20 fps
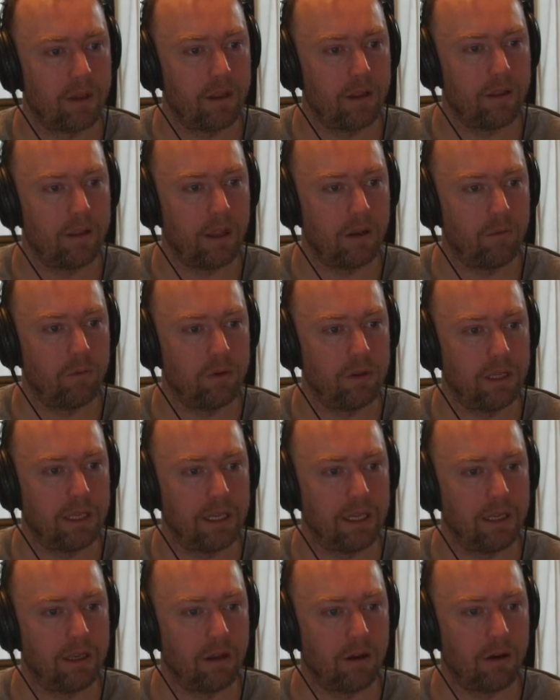Then we'll
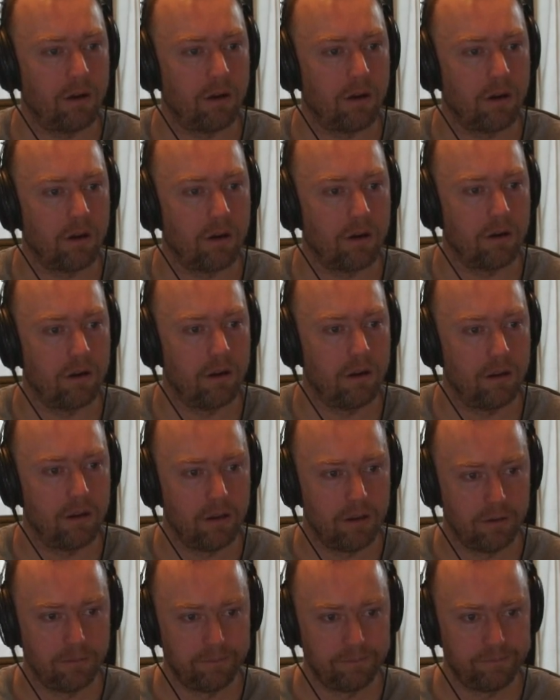need our
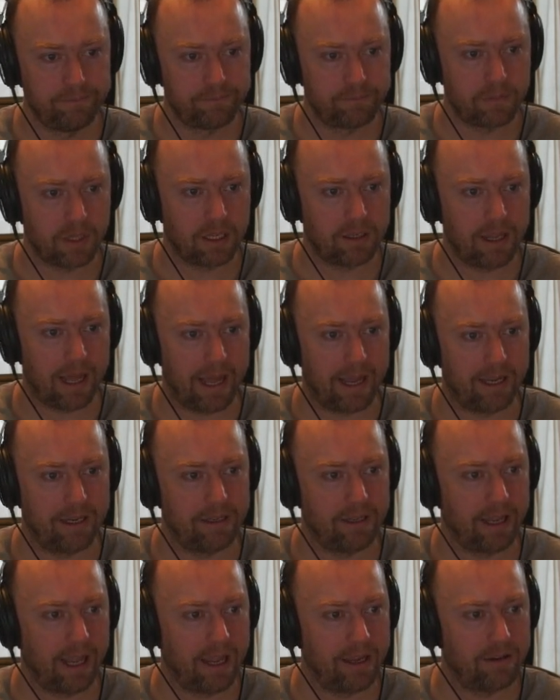attack and
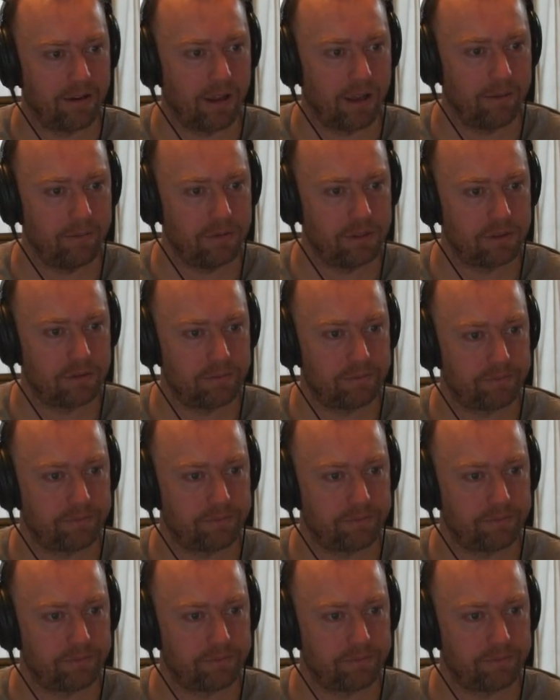decay times.